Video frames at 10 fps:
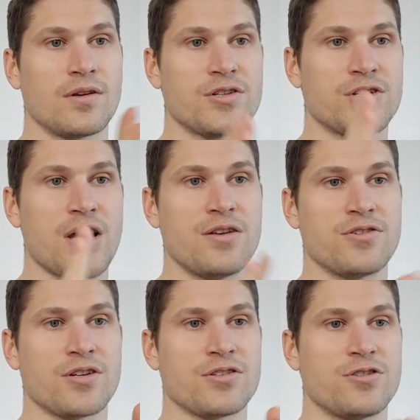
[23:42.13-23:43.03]

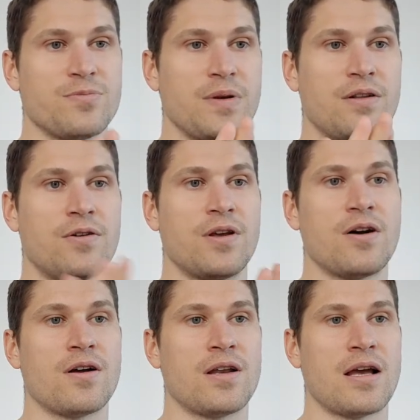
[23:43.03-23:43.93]
Shane Justice been
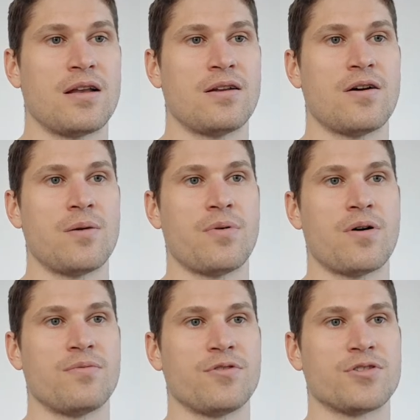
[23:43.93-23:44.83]
learning Iron Hand and Iron
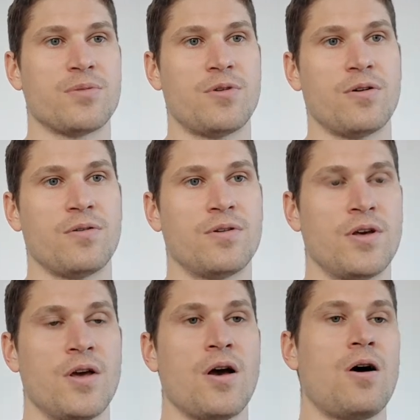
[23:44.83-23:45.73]
Palm for so long.
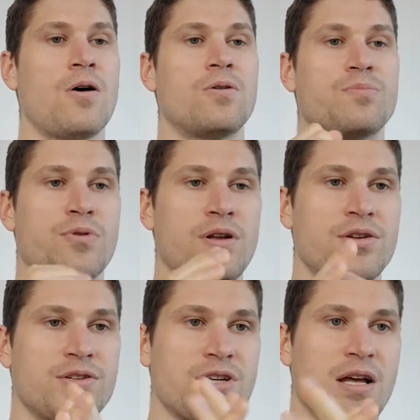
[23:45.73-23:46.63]
Oh,
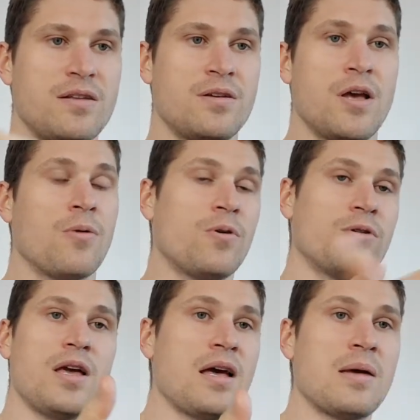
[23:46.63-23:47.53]
brilliant, Shane.
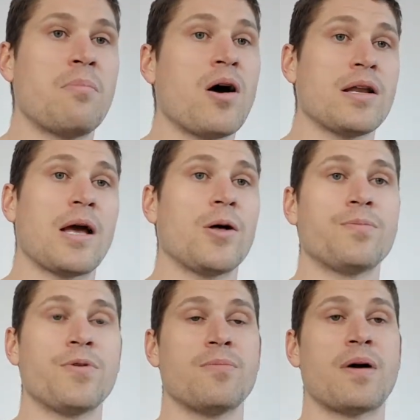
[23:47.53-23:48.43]
Well, yeah, it might
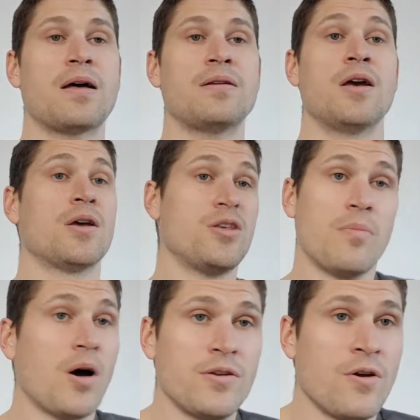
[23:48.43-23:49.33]
help you, man. You
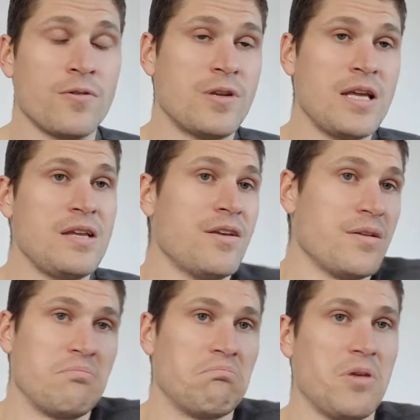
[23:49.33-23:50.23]
might not need
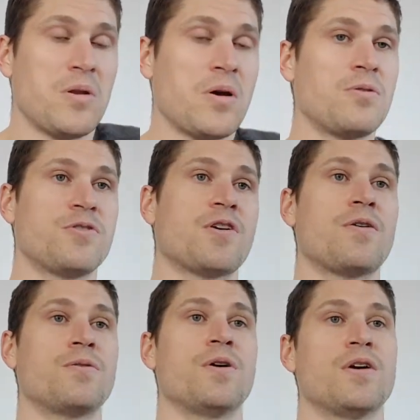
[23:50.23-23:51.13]
it,
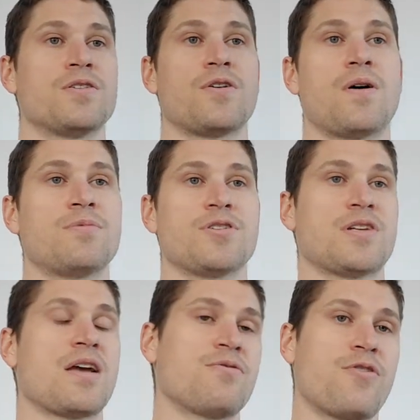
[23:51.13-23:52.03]
so I'm just
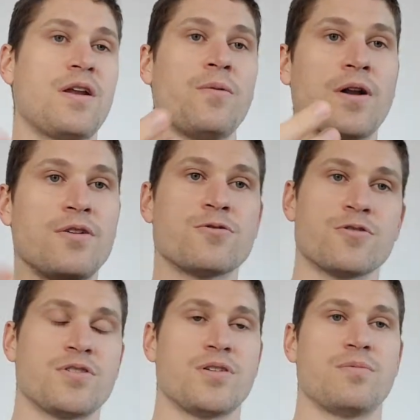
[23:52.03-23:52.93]
saying, for anyone
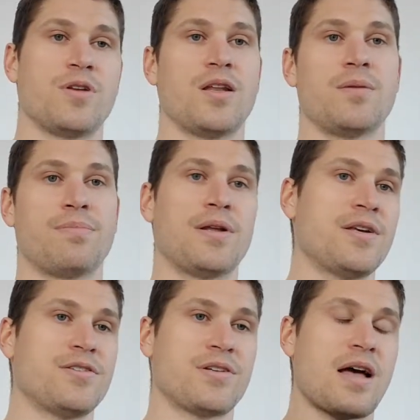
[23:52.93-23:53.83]
interested in it,
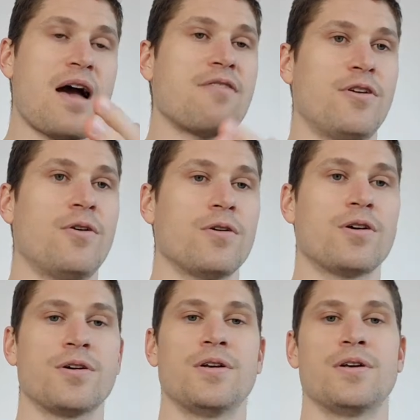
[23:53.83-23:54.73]
please have a look.